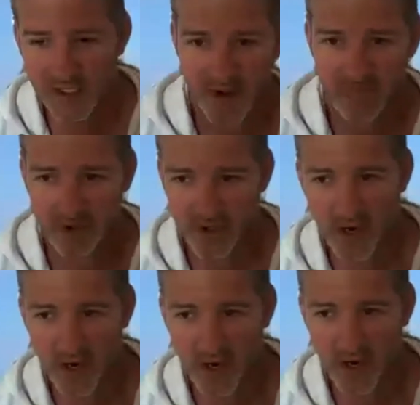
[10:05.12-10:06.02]

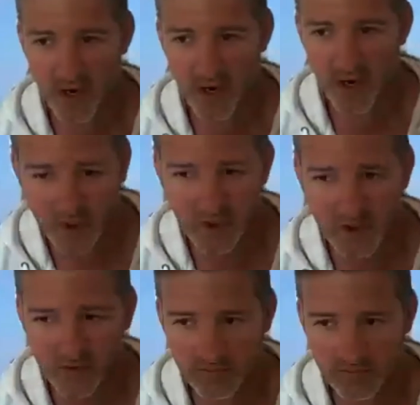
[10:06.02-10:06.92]
drive and commitment, you
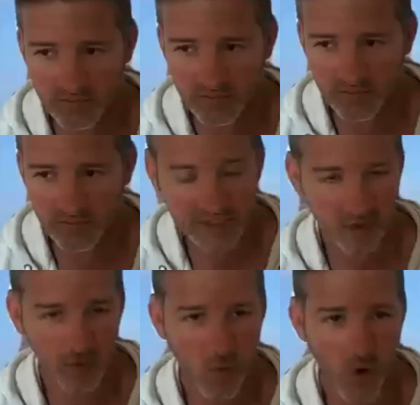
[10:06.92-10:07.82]
can
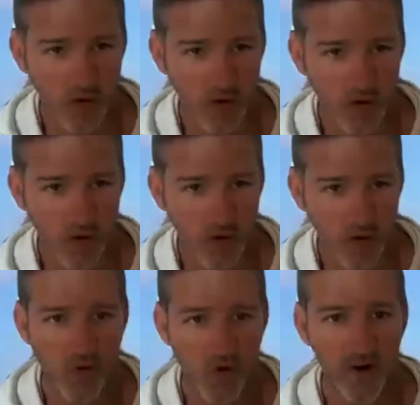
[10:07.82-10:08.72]
master one,
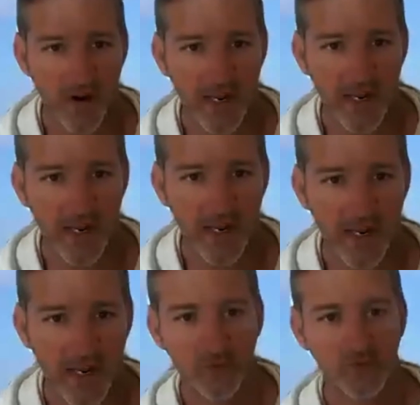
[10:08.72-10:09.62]
or if
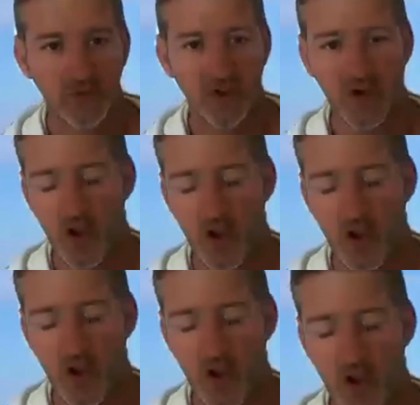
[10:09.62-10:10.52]
you start
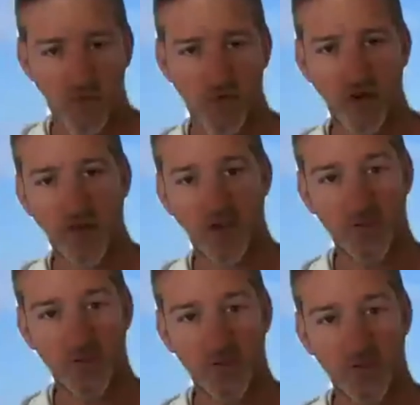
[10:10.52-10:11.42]
earning a bit more income
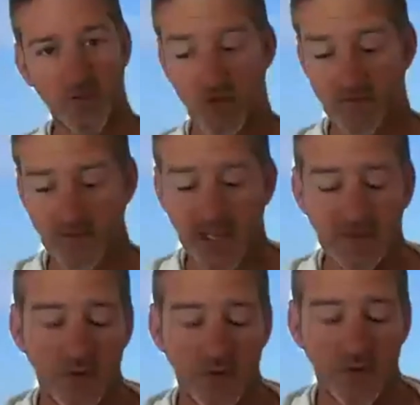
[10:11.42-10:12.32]
and you can get
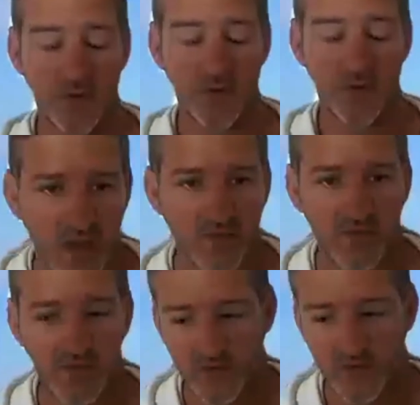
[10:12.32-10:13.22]
to a point where you
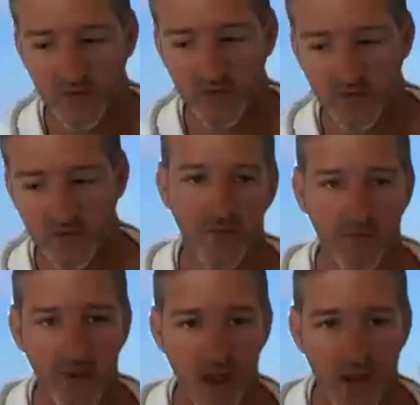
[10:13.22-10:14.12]
do have
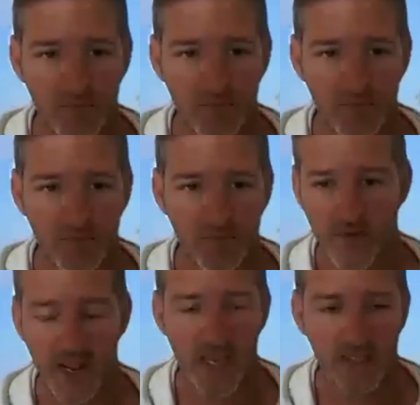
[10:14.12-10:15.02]
some
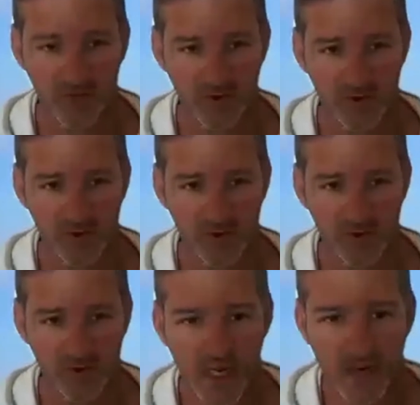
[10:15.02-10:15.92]
VAs or a
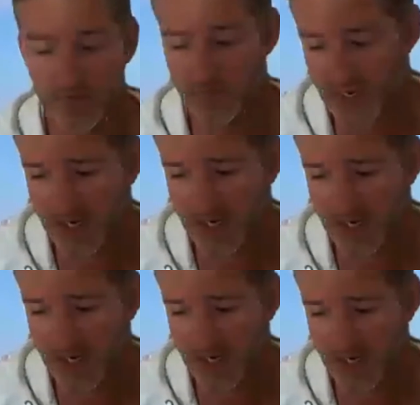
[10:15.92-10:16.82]
small team, then you can
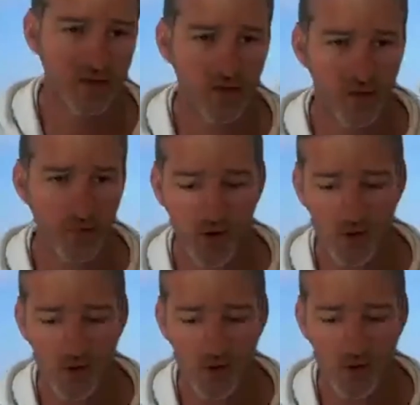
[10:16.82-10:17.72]
start
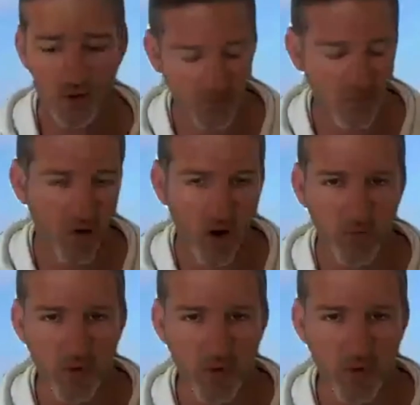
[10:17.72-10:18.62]
to become more
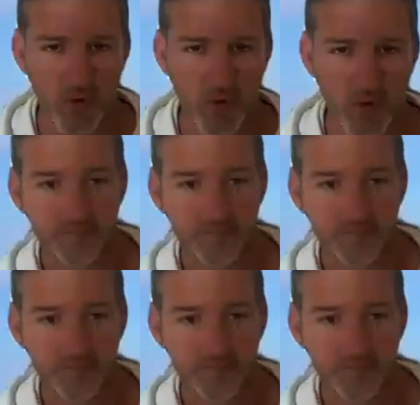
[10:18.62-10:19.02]
omnipresent.